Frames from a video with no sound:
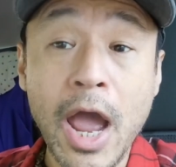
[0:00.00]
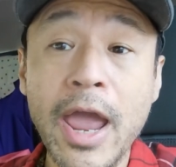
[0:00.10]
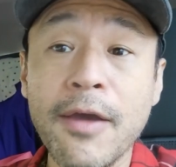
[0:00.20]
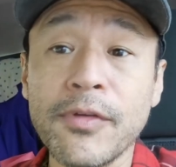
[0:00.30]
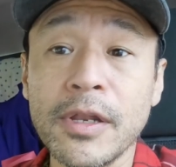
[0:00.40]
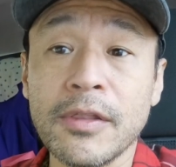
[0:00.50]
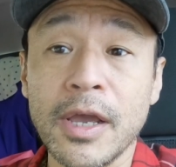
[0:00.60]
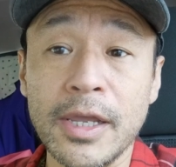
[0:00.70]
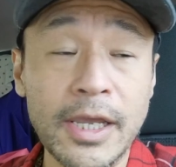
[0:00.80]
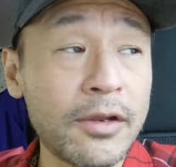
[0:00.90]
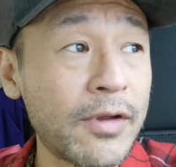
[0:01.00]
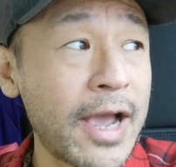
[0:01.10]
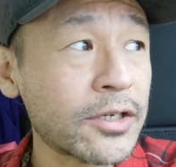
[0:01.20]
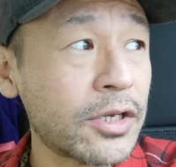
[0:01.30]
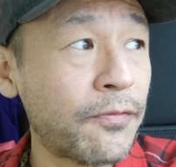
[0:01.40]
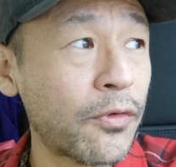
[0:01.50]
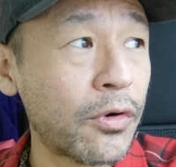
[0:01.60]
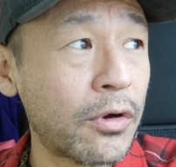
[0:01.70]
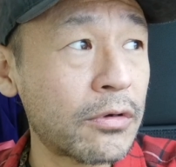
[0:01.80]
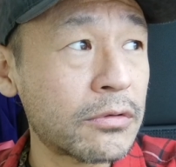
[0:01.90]
haven't eaten actually
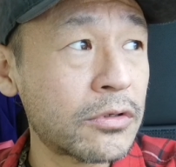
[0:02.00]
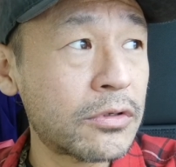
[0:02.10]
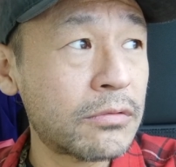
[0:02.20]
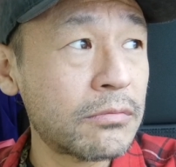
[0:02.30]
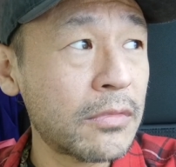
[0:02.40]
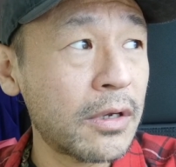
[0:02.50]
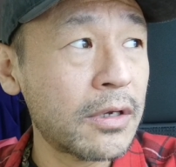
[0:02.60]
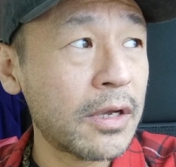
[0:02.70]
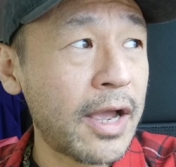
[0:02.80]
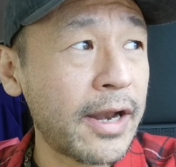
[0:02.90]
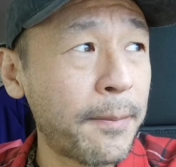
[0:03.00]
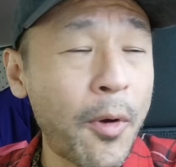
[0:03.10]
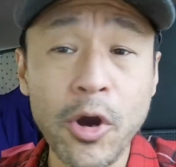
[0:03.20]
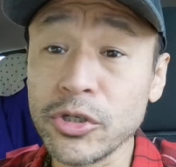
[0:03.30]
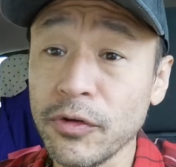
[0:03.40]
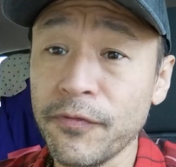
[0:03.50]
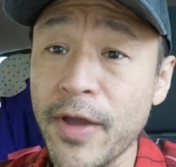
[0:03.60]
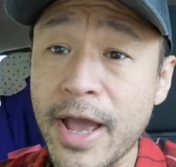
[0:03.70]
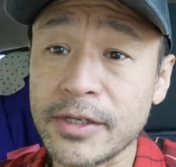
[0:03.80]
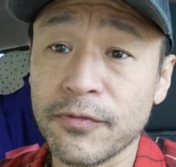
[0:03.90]
for, I had a partial
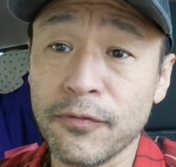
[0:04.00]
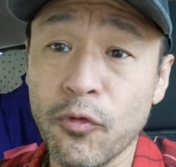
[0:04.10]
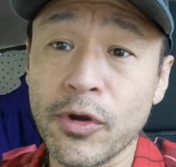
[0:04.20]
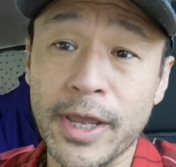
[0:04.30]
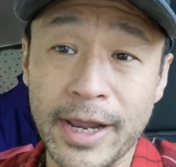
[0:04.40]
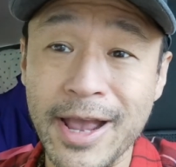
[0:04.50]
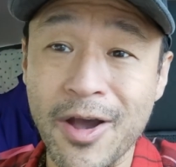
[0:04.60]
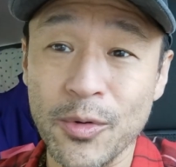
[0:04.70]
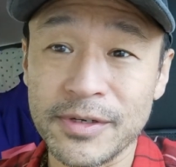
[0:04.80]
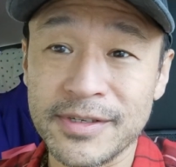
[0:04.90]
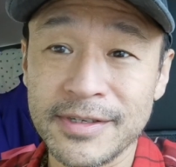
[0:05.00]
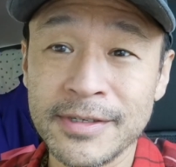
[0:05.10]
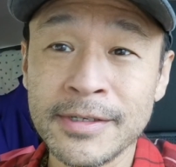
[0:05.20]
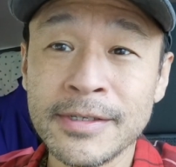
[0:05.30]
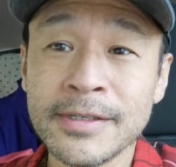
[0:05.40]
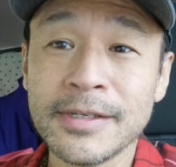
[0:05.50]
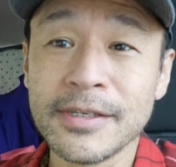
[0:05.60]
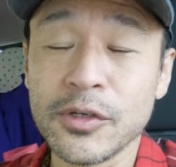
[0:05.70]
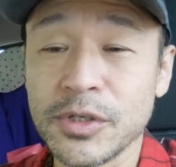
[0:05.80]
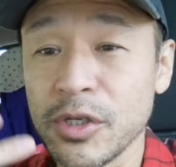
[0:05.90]
fast for 48 hours
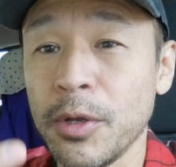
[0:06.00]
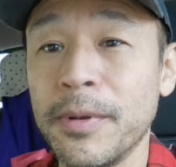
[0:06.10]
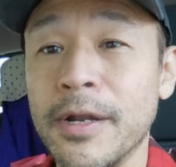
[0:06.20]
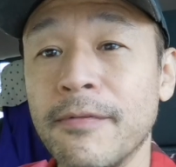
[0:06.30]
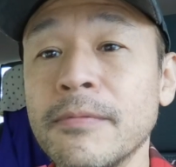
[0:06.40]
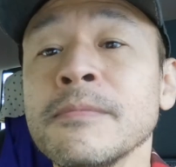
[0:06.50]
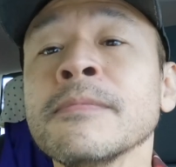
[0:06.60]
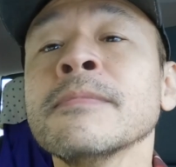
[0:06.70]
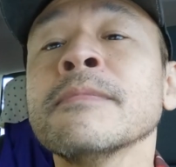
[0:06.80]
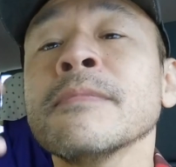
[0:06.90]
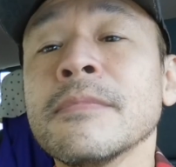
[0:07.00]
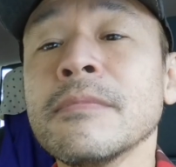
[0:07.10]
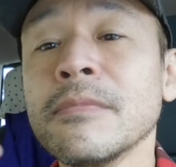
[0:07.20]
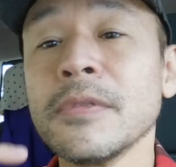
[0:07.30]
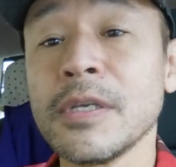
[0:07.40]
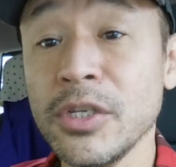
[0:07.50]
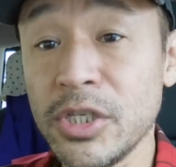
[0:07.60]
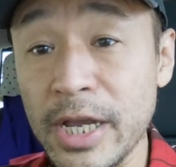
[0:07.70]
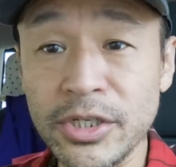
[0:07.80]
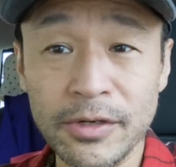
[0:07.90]
because there was a little bit of
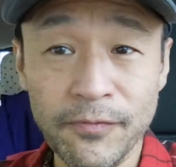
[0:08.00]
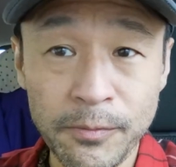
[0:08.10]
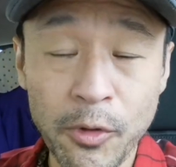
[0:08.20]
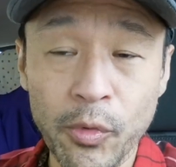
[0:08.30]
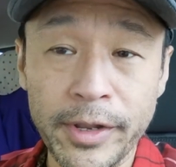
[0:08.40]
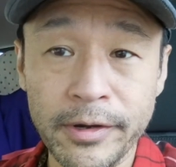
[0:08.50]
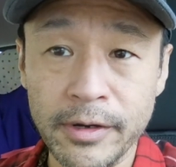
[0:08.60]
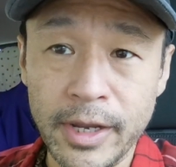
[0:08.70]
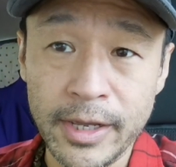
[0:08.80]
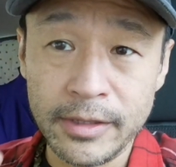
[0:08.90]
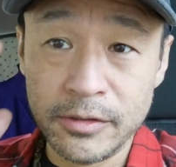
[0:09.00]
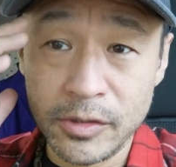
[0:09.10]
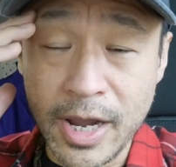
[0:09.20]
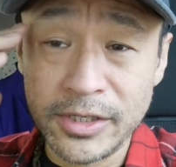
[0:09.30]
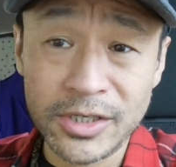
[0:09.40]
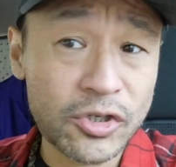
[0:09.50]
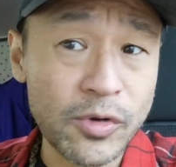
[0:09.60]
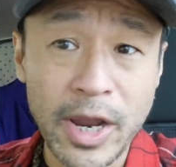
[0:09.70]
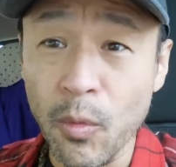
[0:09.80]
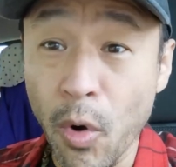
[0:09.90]
congestion from the winter. And so I just
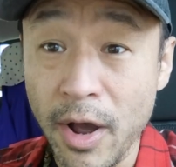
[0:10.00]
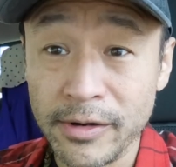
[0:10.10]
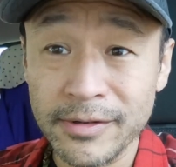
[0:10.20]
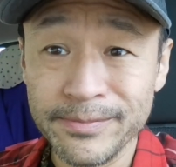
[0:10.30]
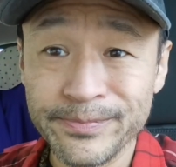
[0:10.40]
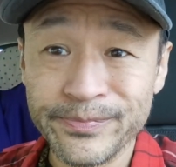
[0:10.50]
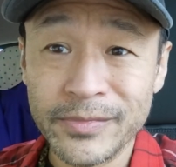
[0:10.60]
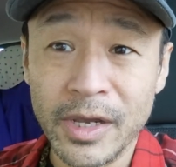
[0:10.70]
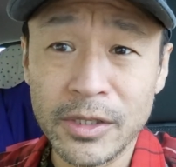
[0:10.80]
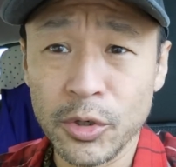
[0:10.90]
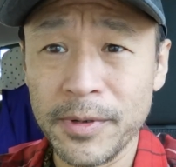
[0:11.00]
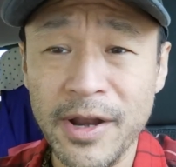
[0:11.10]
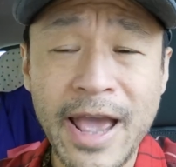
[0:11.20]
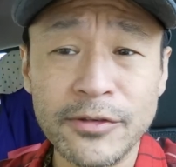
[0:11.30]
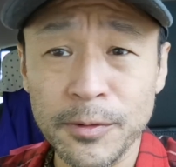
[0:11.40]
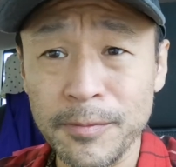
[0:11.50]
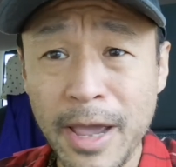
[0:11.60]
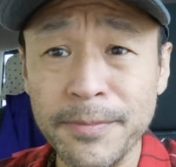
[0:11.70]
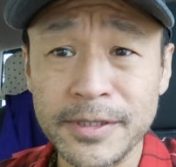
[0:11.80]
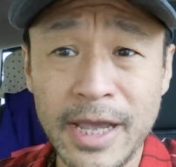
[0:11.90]
drank water, a little bit of
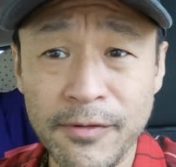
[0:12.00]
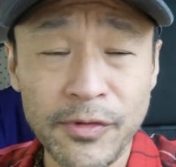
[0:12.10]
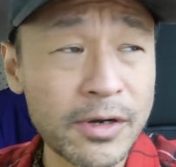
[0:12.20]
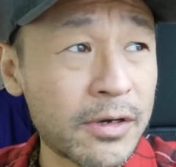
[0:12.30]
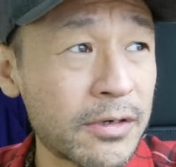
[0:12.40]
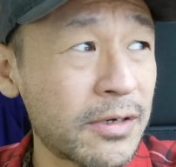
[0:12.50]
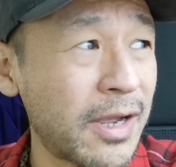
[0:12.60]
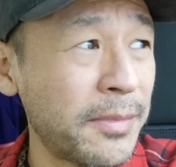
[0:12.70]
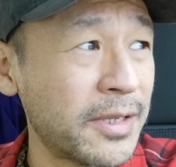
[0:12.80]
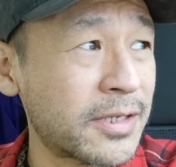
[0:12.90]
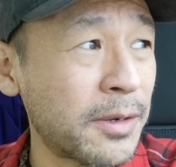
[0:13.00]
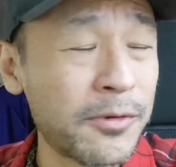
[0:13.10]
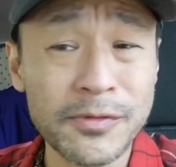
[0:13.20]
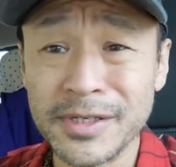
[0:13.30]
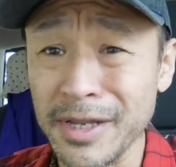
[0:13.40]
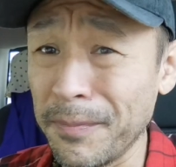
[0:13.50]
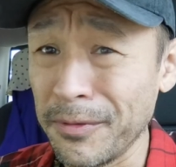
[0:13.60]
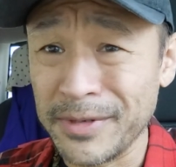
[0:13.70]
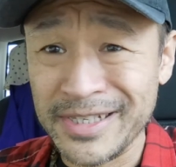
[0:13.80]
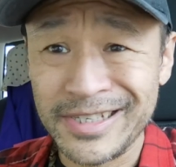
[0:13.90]
apple cider vinegar. I mean, some of your
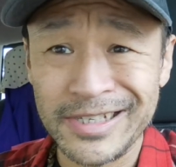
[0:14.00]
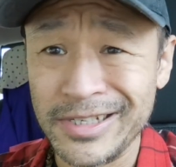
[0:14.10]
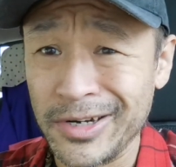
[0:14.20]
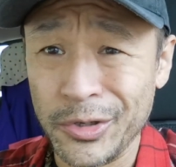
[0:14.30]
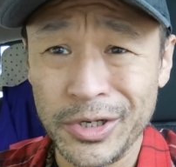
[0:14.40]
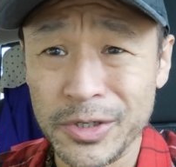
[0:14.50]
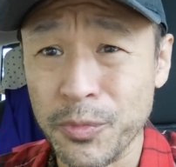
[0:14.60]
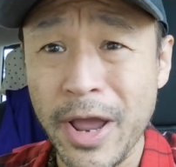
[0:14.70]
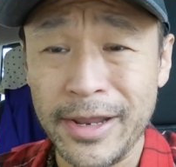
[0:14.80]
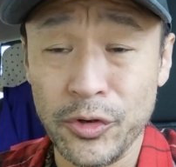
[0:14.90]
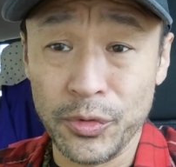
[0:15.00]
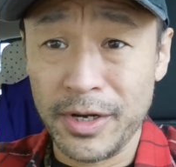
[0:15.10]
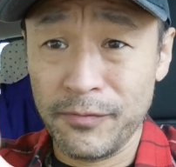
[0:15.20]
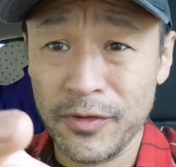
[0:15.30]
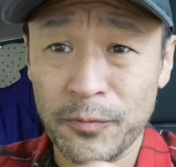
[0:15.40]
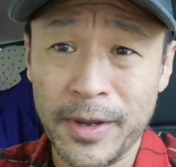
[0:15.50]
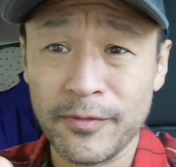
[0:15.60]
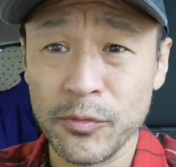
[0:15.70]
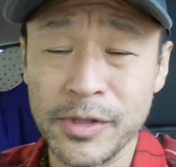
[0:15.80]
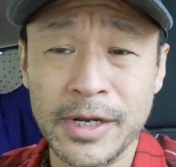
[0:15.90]
supplements, you know, you could probably do it if you
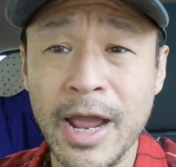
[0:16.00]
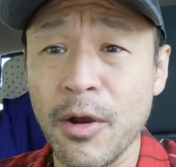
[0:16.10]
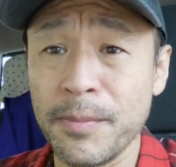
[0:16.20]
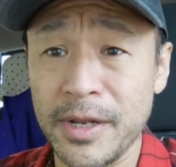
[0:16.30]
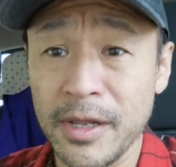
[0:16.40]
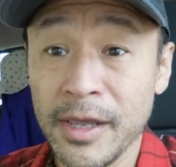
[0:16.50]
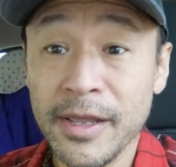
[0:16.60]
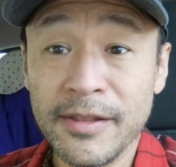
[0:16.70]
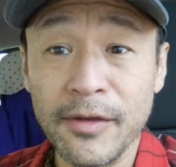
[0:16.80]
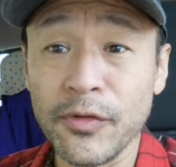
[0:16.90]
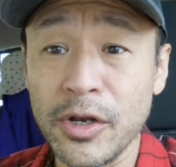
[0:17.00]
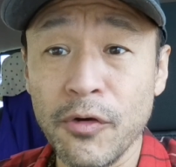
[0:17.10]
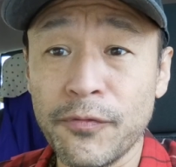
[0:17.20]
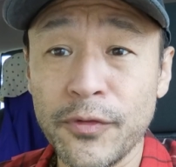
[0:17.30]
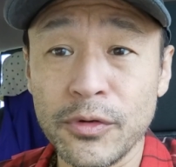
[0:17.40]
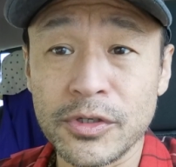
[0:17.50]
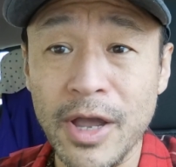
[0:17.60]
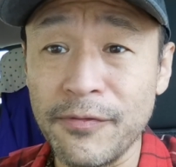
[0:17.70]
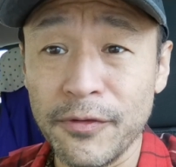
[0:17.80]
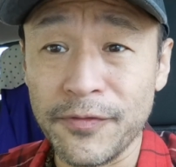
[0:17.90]
space it with an hour, but definitely no food.
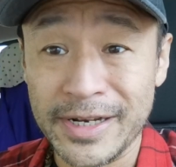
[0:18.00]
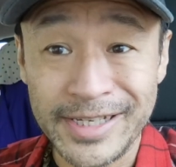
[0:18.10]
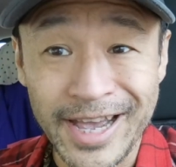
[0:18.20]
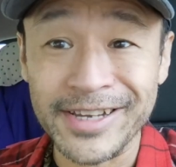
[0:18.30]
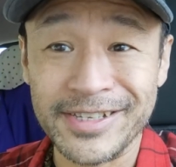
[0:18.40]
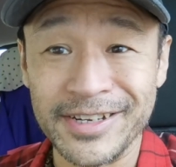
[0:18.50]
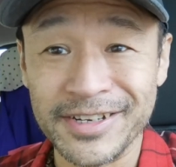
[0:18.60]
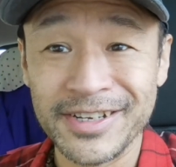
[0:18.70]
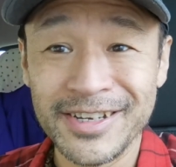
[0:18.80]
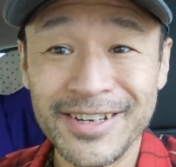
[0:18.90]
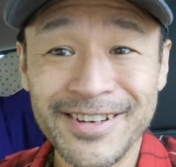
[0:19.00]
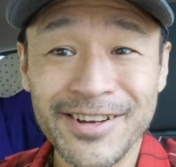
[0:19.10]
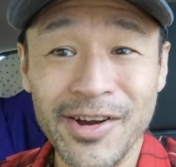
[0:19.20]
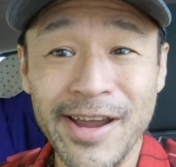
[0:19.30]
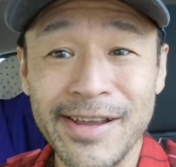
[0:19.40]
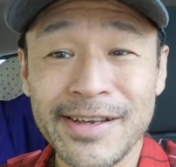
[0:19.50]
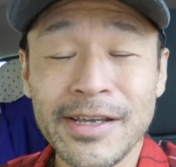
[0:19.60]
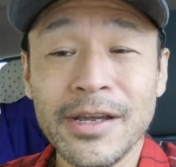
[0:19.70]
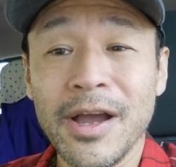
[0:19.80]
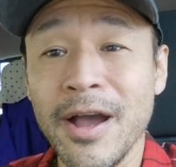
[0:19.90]
So I feel fantastic, all right?
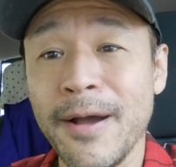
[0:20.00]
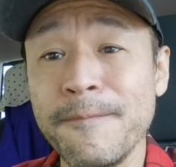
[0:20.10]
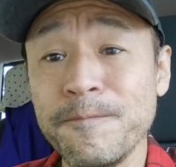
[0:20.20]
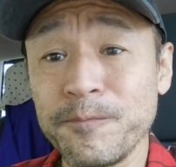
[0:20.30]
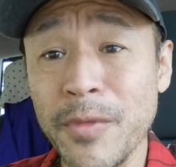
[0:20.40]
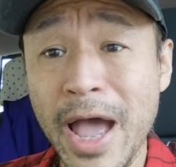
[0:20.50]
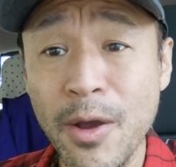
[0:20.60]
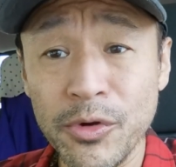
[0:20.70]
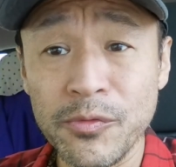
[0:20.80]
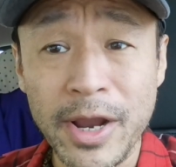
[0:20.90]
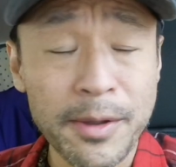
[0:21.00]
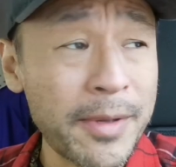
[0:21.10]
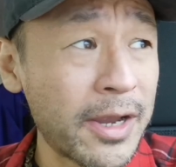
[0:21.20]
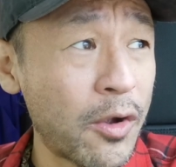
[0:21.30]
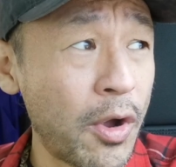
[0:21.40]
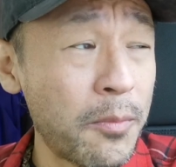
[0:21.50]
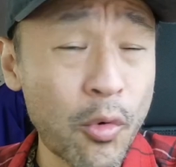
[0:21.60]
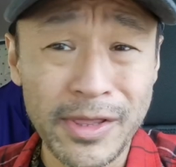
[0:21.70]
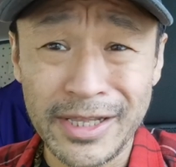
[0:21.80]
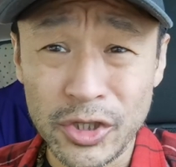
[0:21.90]
I wouldn't recommend going
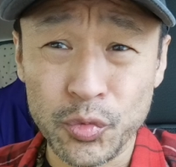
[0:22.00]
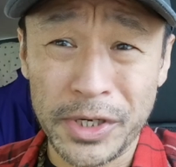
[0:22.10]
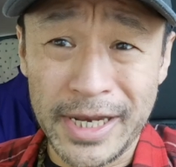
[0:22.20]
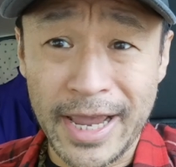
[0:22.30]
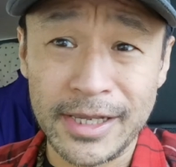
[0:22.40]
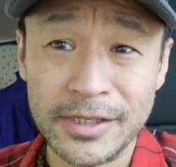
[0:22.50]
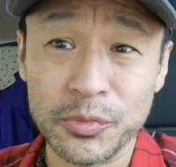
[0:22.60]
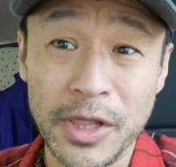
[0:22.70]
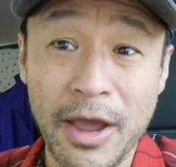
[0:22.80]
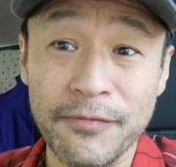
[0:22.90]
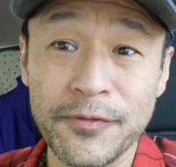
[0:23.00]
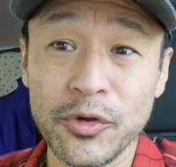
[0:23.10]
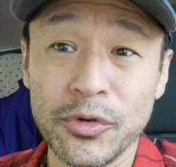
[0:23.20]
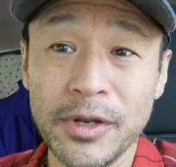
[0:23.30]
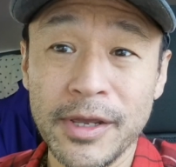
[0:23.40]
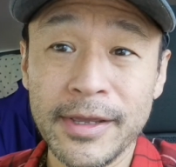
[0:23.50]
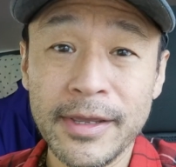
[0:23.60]
more than 3 days without food,